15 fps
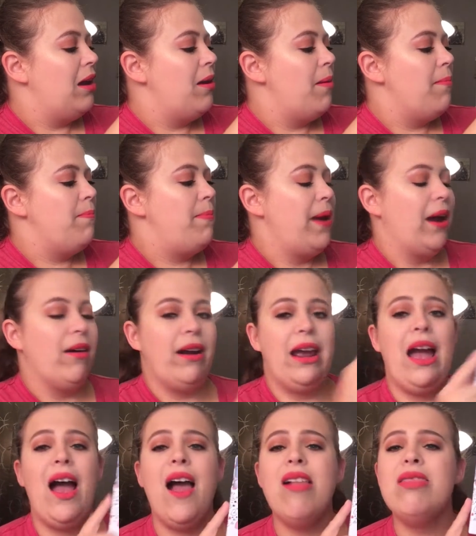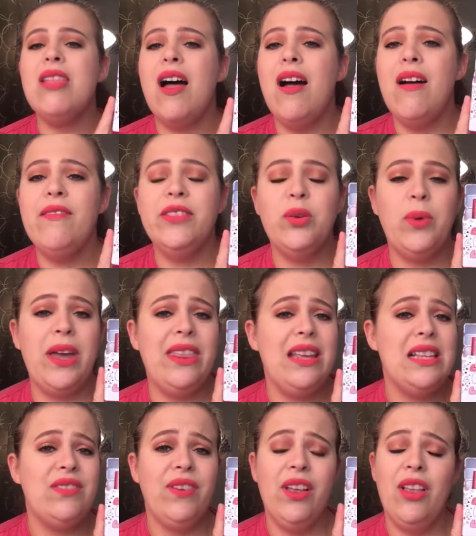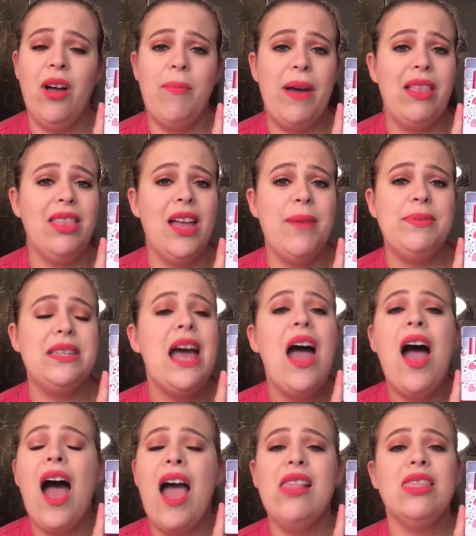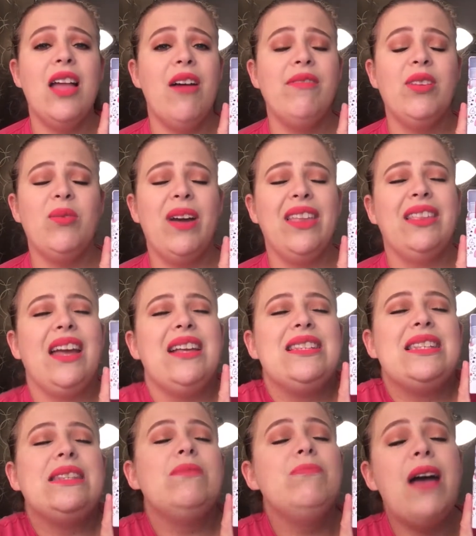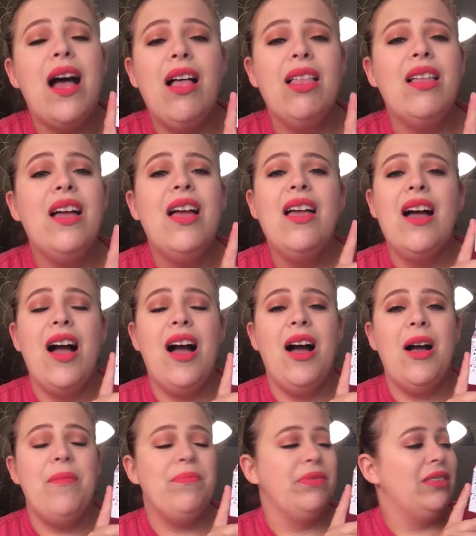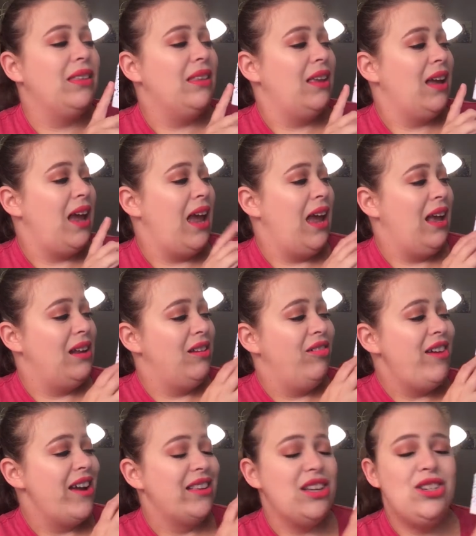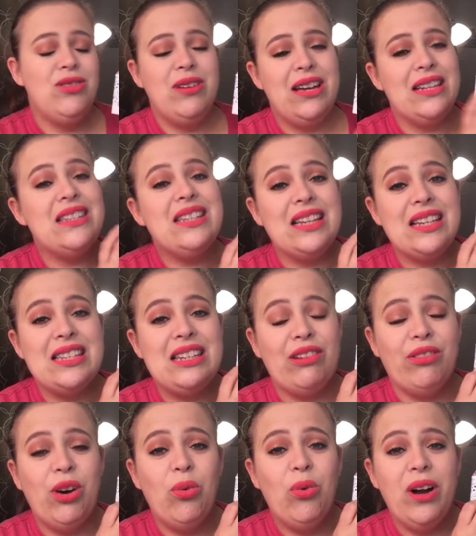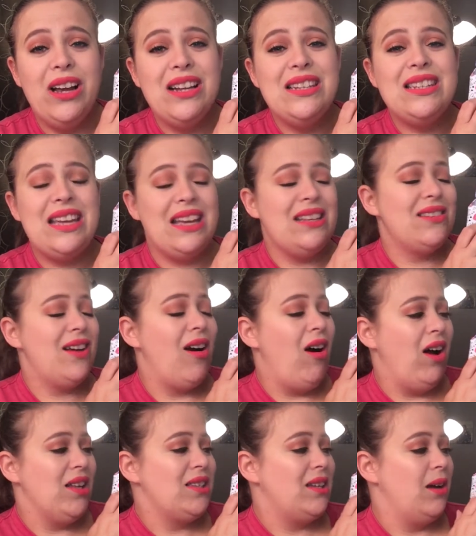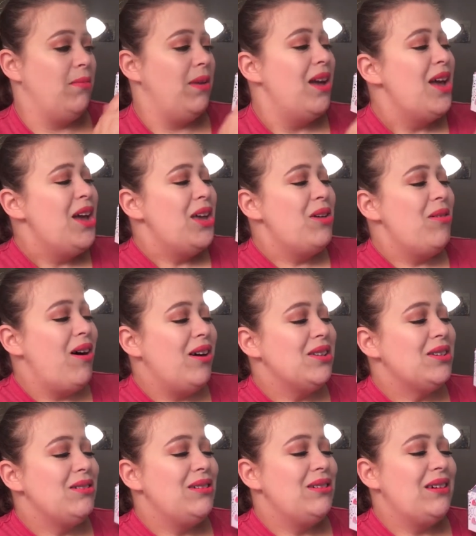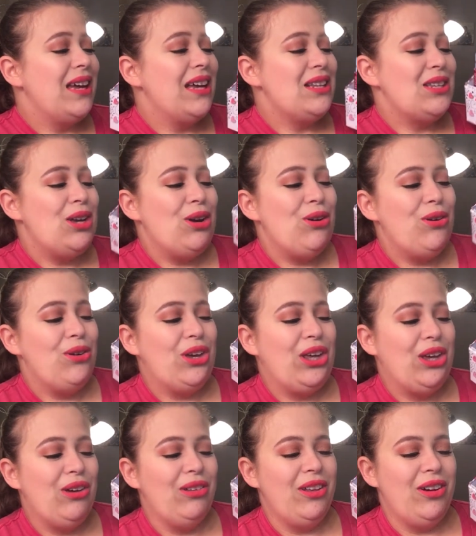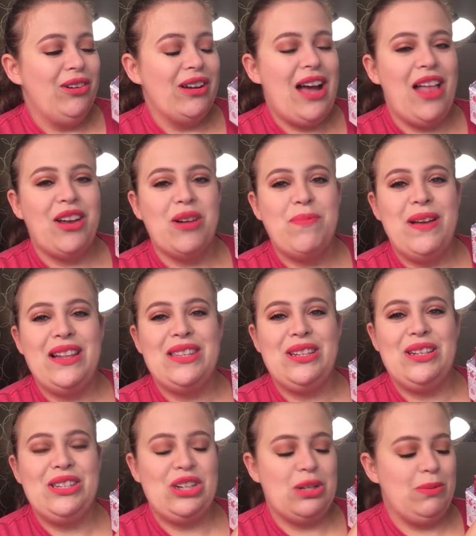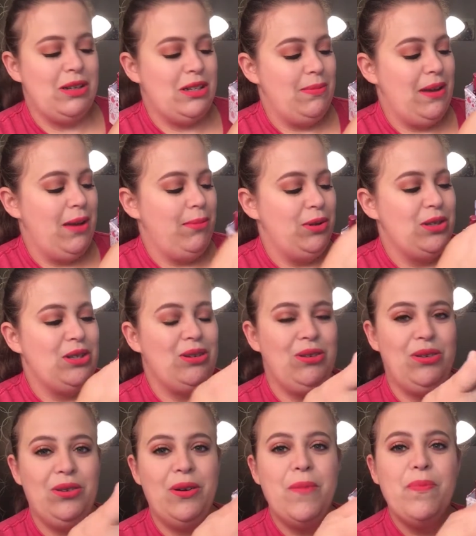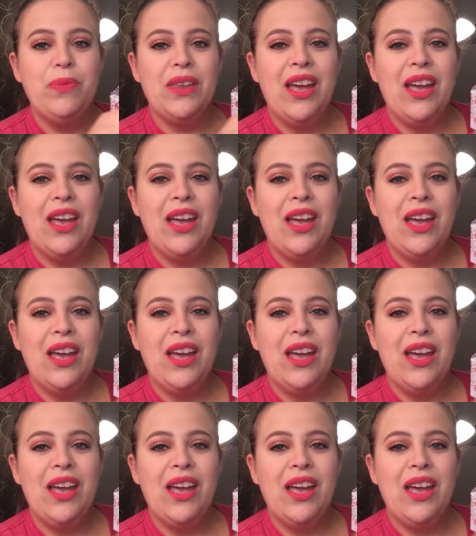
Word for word: and berry. I love the way these feel on my lips. I love the way they smell. And the fact that you get 6 different ones is awesome. You also do get 2 cute little color pencils you're supposed to be able to